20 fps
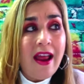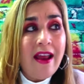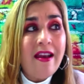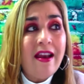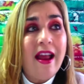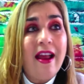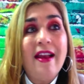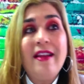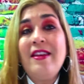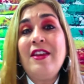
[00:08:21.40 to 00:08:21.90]

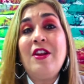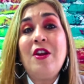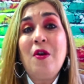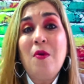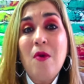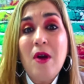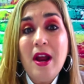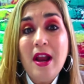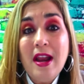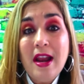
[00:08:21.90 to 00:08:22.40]
And you know
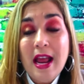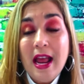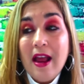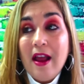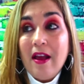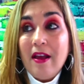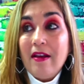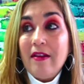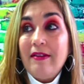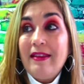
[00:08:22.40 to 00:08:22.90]
what?
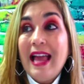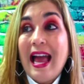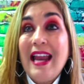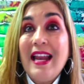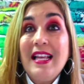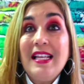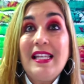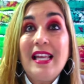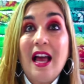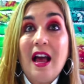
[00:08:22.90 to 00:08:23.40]
That
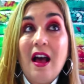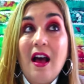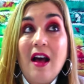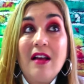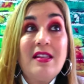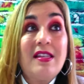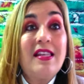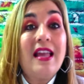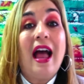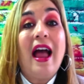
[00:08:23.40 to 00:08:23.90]
is
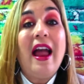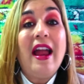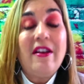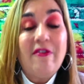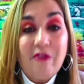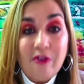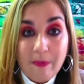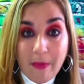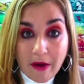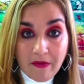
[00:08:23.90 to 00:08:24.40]
aside
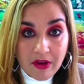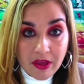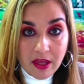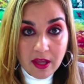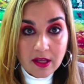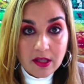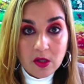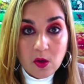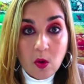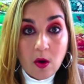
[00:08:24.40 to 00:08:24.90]
from everything
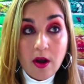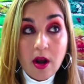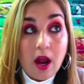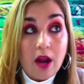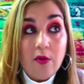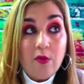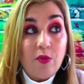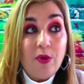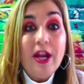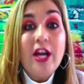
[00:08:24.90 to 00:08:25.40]
that's going
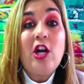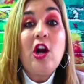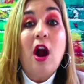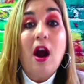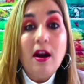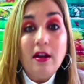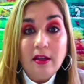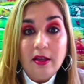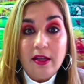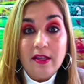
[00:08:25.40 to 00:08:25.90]
on.
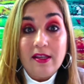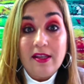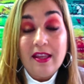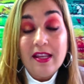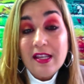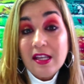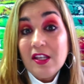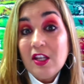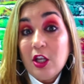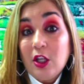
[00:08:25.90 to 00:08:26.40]
Regardless,
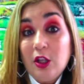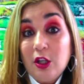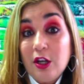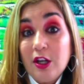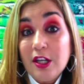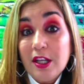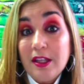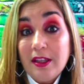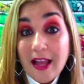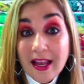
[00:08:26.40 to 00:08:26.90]
this is a
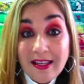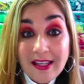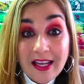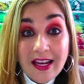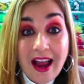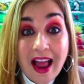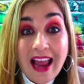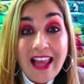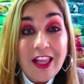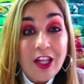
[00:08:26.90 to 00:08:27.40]

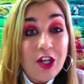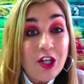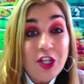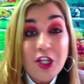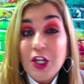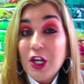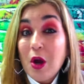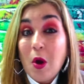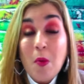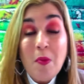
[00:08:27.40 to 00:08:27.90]
lesson I
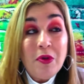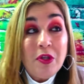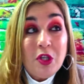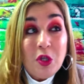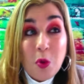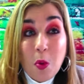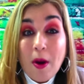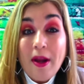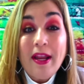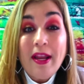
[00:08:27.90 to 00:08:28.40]
learned almost
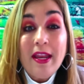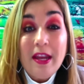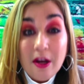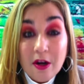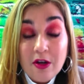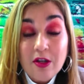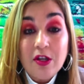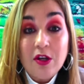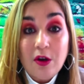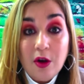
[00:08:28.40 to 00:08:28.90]
20
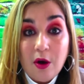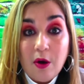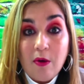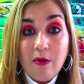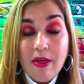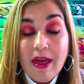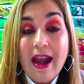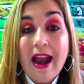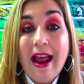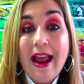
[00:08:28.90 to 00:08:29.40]
years ago,
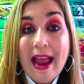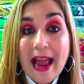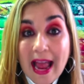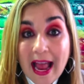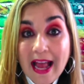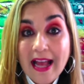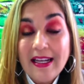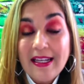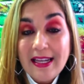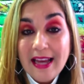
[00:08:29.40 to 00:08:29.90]
that I
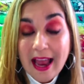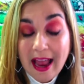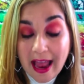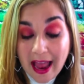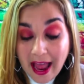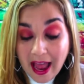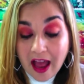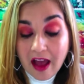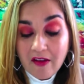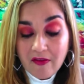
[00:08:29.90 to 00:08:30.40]
had to
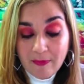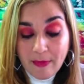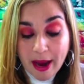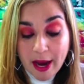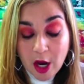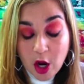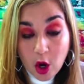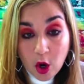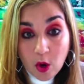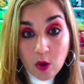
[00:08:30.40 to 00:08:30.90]
have
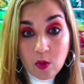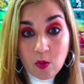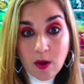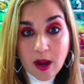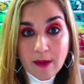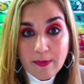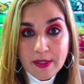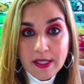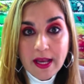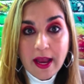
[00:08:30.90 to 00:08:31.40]
my own
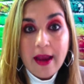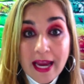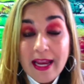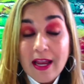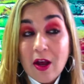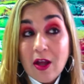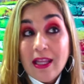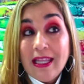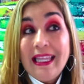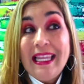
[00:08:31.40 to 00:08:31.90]
website.
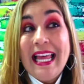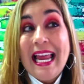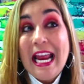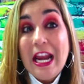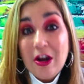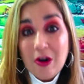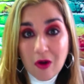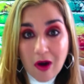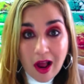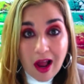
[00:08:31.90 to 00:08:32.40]

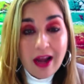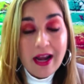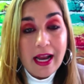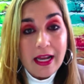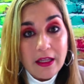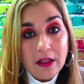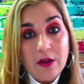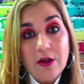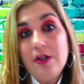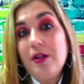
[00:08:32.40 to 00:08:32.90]
Later on, I
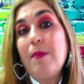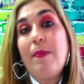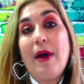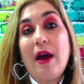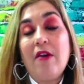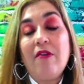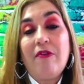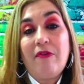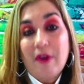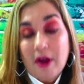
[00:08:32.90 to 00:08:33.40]
learned
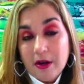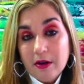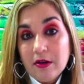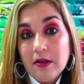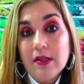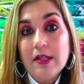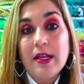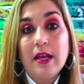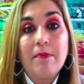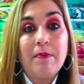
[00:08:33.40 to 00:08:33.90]
about
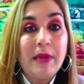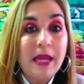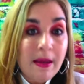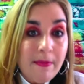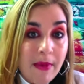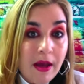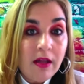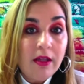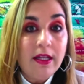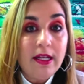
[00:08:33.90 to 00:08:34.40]
funnels and
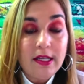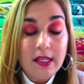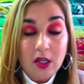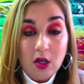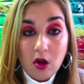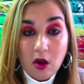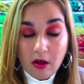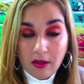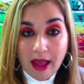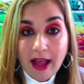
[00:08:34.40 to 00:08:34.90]
email lists and
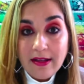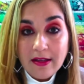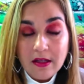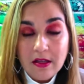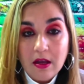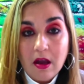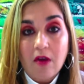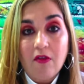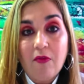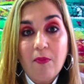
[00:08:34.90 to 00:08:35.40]
all that
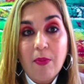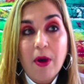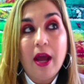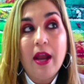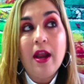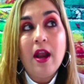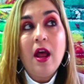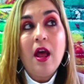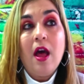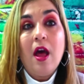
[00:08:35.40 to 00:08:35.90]
stuff.
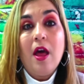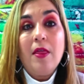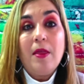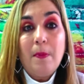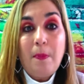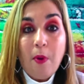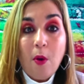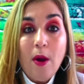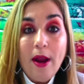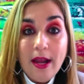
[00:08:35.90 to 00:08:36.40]
But the
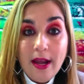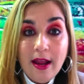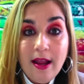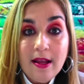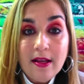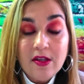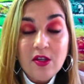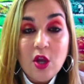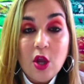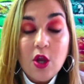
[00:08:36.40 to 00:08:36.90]
point
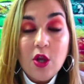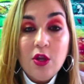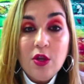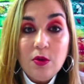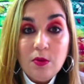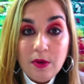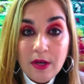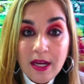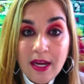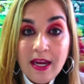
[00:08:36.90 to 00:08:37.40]
is,
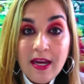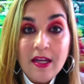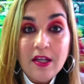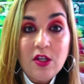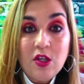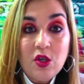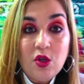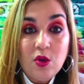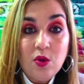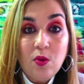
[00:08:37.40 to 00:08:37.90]
you
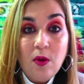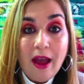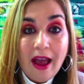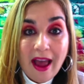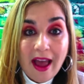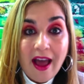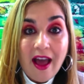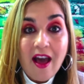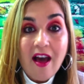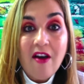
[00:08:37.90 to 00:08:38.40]
need to
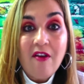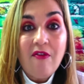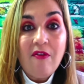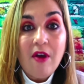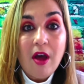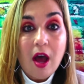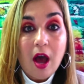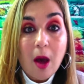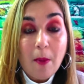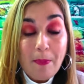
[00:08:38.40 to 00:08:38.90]
have
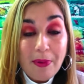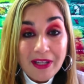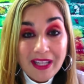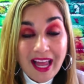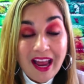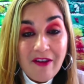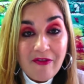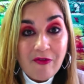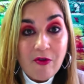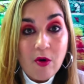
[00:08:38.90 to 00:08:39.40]
a
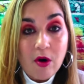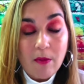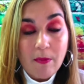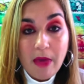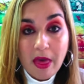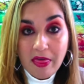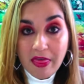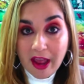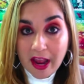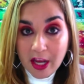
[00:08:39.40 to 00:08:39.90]
platform
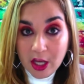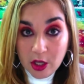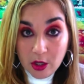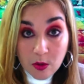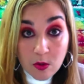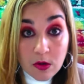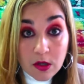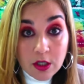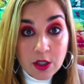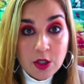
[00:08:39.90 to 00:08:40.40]
that
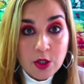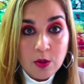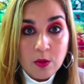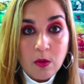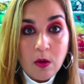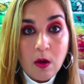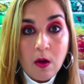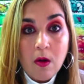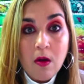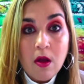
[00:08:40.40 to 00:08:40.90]
you
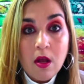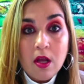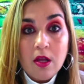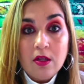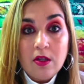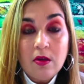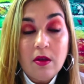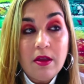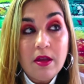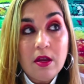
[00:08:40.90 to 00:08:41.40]
control
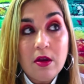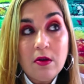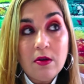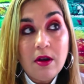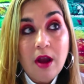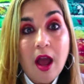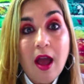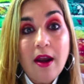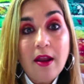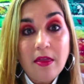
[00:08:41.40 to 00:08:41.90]
so that you're
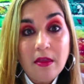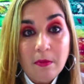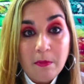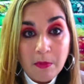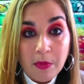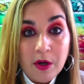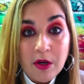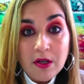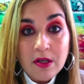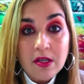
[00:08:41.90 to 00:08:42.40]
not at the
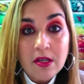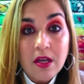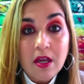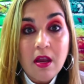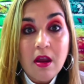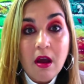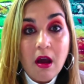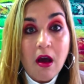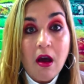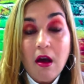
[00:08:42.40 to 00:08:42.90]

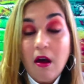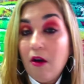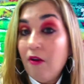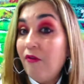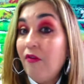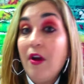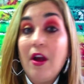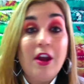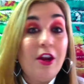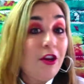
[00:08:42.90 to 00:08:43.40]
mercy
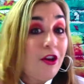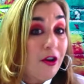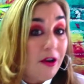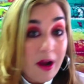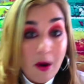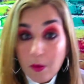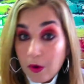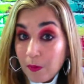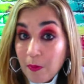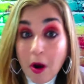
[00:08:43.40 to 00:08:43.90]
of your
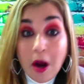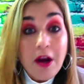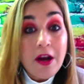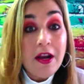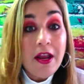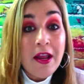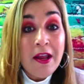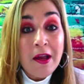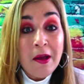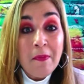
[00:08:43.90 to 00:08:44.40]
network
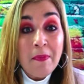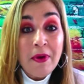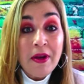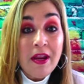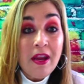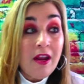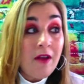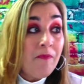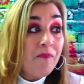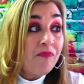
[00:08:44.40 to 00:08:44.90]
marketing
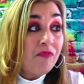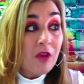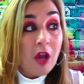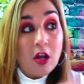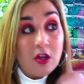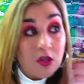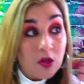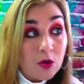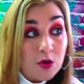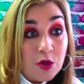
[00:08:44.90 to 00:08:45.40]
company,
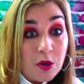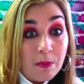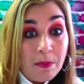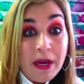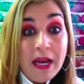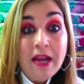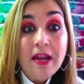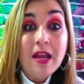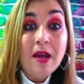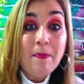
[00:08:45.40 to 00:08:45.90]
a social
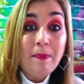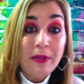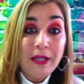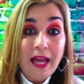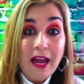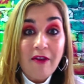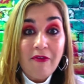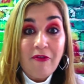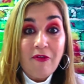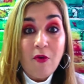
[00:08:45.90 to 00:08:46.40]
media
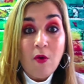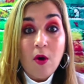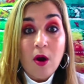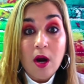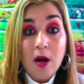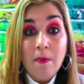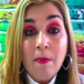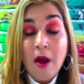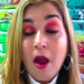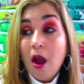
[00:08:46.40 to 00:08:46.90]

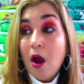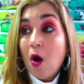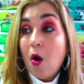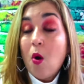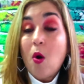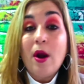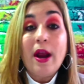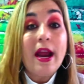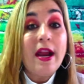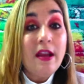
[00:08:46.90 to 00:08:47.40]
platform,
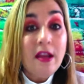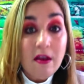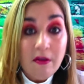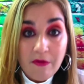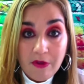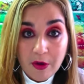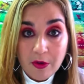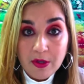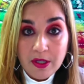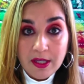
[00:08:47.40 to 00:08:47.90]
or any
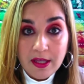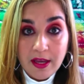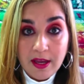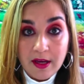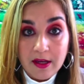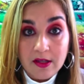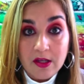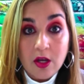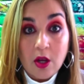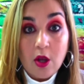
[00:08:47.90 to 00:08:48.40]
of those
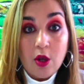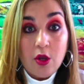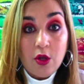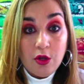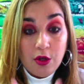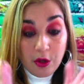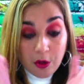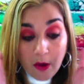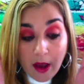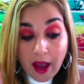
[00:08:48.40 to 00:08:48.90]
things.
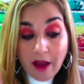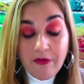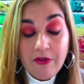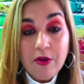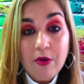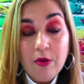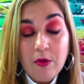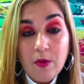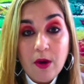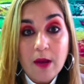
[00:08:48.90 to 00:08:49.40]
You have
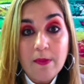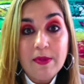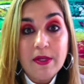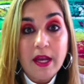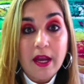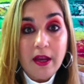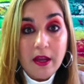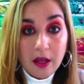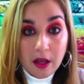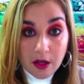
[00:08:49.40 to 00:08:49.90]
your own
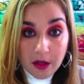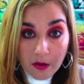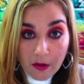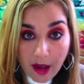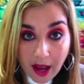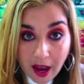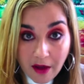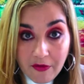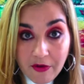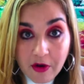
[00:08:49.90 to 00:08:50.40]
website, you
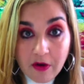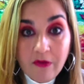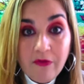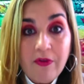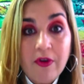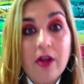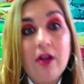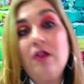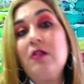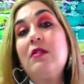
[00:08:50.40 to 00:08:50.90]
have your own
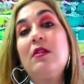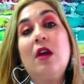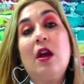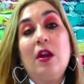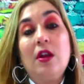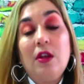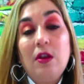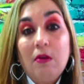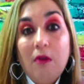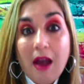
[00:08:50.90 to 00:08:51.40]
funnels,
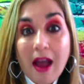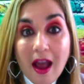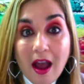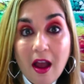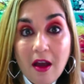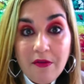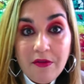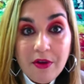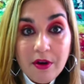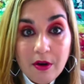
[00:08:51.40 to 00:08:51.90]
you
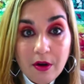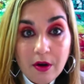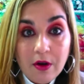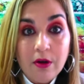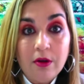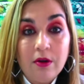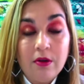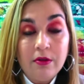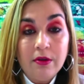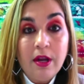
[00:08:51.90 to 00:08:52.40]
have your
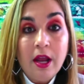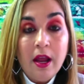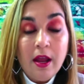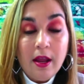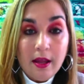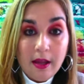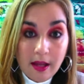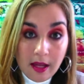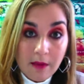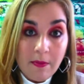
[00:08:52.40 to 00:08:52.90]
own
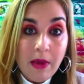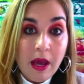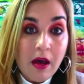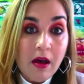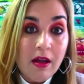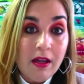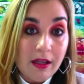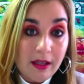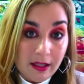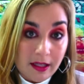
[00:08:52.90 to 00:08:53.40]
email
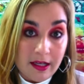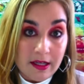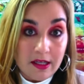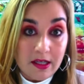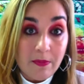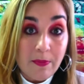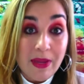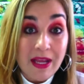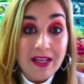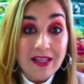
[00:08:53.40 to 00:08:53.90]

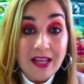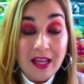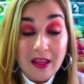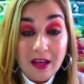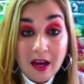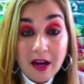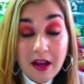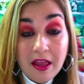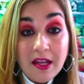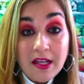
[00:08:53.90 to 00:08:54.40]
list, because at the
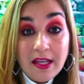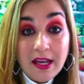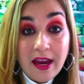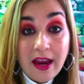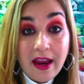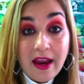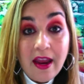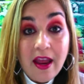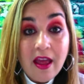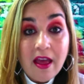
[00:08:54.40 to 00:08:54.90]
end of the
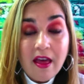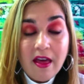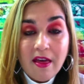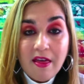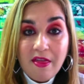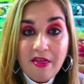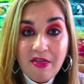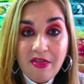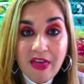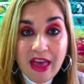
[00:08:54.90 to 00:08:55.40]
day,
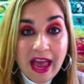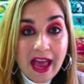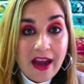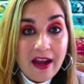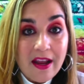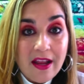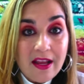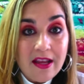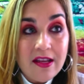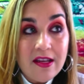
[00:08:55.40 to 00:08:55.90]
that
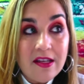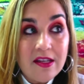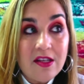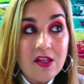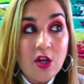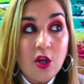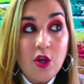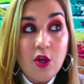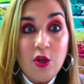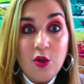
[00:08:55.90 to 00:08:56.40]

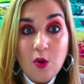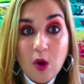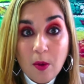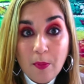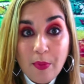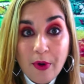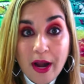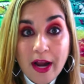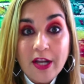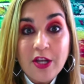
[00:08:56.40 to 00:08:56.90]
is your
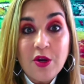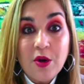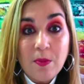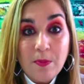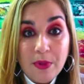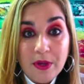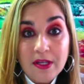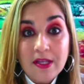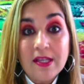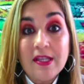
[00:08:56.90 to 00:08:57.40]
brand, your
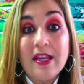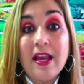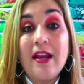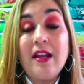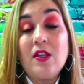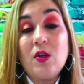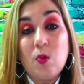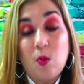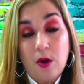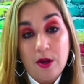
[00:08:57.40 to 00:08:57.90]
business, and
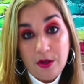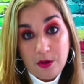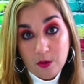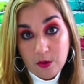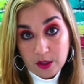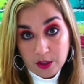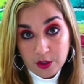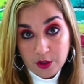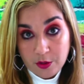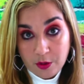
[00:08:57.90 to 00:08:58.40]
it's what you
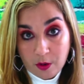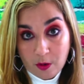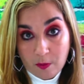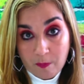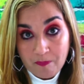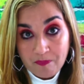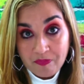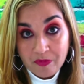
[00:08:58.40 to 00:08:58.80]
control.